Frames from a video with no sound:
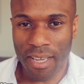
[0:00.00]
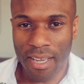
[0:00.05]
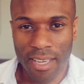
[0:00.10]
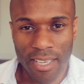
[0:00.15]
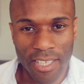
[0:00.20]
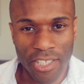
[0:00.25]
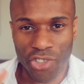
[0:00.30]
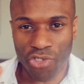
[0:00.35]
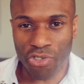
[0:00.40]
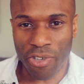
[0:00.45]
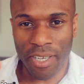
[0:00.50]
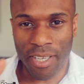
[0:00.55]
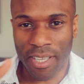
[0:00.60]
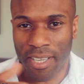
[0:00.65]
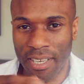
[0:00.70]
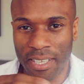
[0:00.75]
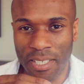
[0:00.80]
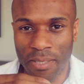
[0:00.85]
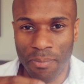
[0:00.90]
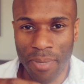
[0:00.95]
he's drinking
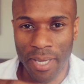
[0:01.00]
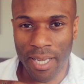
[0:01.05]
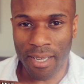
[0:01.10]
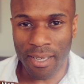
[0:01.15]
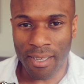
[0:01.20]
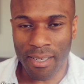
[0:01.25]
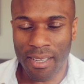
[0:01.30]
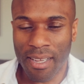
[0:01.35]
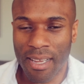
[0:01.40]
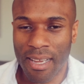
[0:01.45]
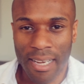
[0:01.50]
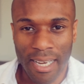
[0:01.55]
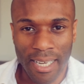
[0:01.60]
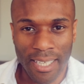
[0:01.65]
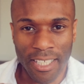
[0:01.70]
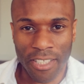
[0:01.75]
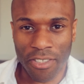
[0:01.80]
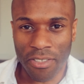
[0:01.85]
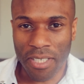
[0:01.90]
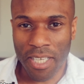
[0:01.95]
his beer, and he
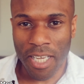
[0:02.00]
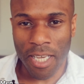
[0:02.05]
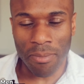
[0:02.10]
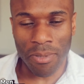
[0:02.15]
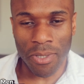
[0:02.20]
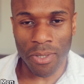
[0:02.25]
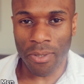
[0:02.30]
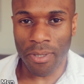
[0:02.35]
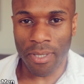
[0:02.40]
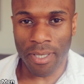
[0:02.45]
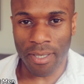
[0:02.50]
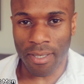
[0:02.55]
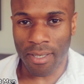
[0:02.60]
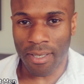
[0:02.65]
just keeps looking